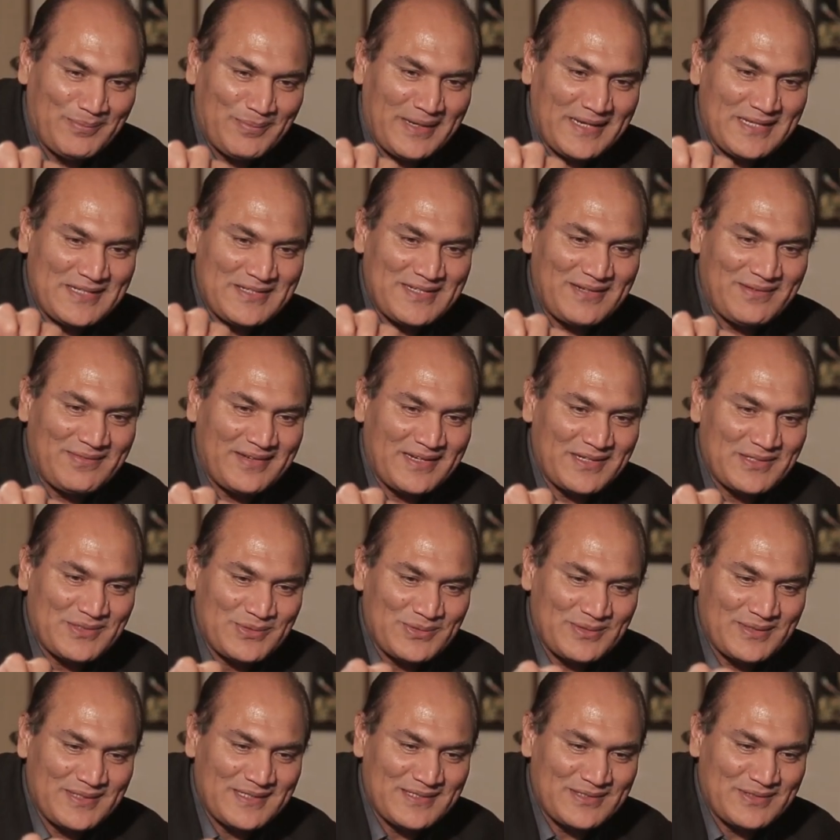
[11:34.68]
myself
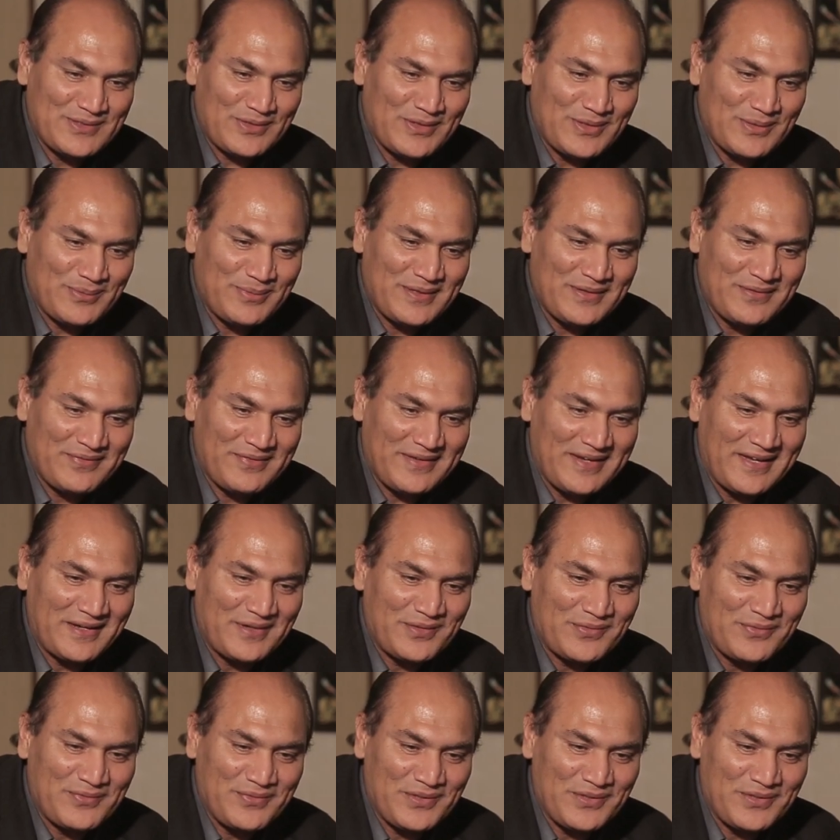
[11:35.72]
actually is not a big fan of